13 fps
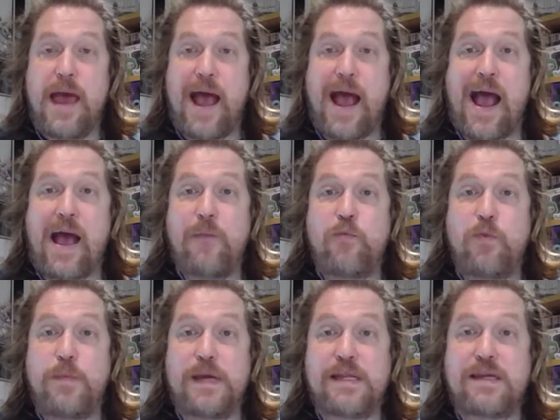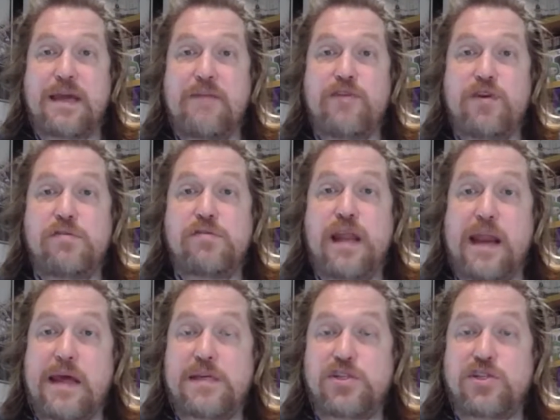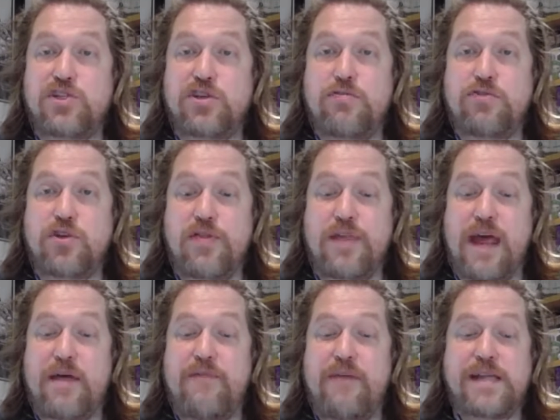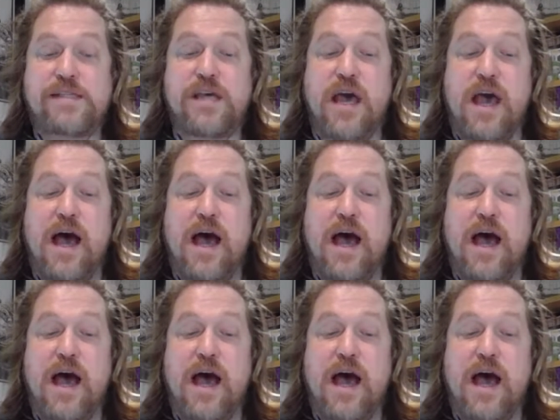and we'll be giving you the latest news on that event,